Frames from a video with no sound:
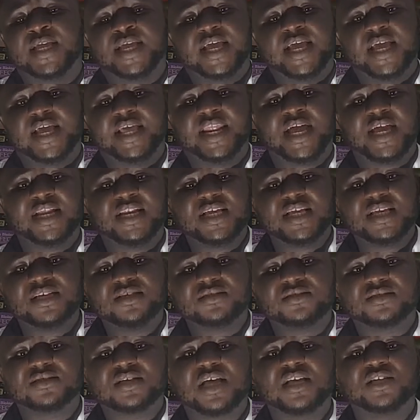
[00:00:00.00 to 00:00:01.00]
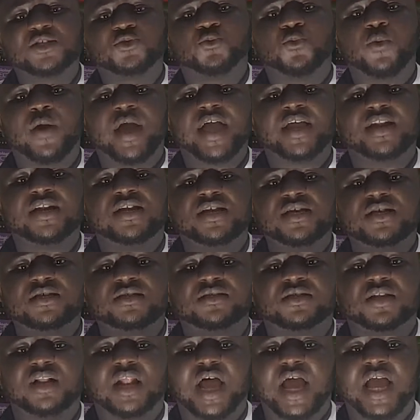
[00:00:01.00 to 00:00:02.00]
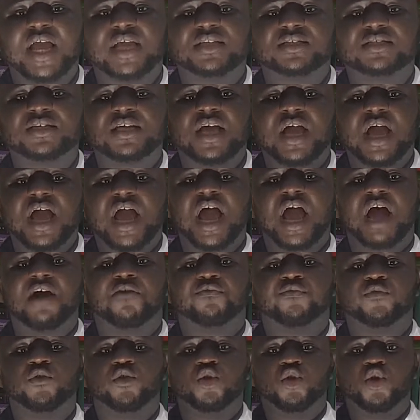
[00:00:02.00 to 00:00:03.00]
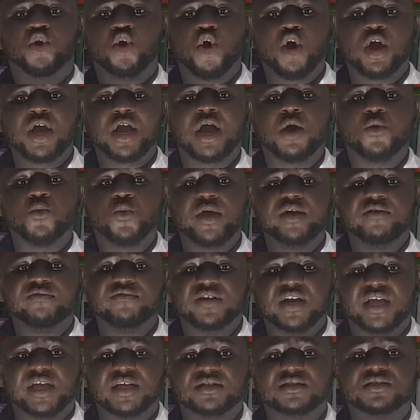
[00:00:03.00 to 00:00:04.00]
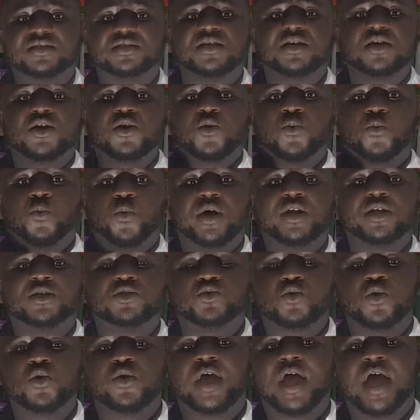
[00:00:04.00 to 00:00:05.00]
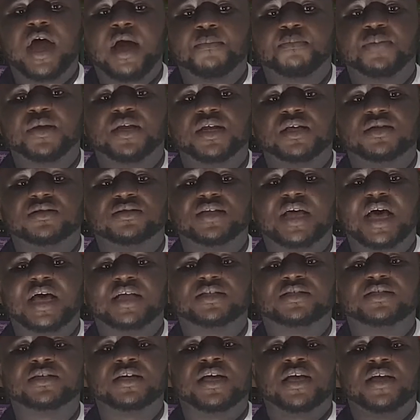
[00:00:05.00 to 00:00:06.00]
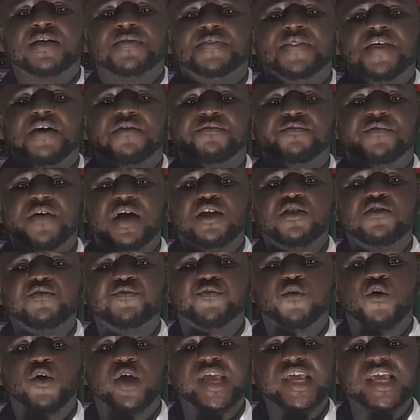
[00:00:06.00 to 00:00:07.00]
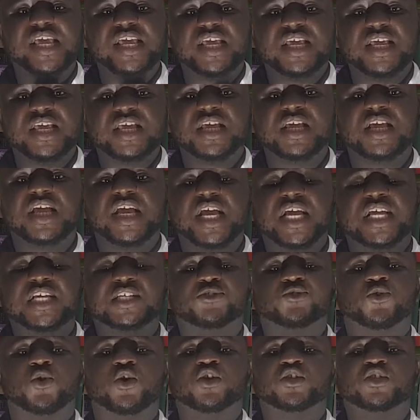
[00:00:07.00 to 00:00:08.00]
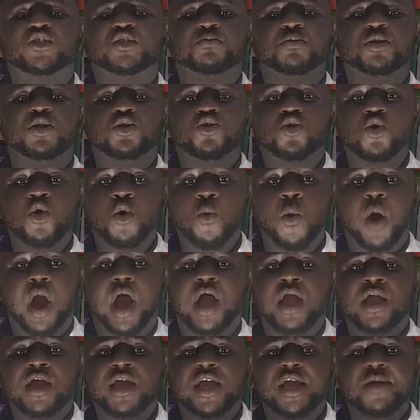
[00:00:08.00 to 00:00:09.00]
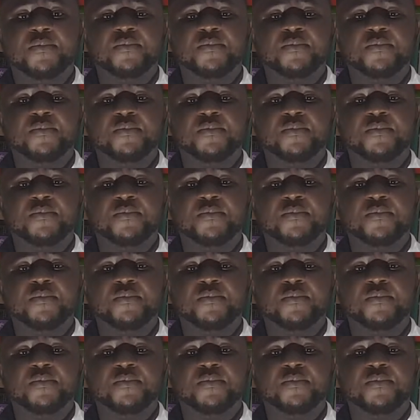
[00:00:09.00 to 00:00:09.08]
In an instance where these lights have longer wavelengths, what is going to happen is that the value for E is going to be lower. It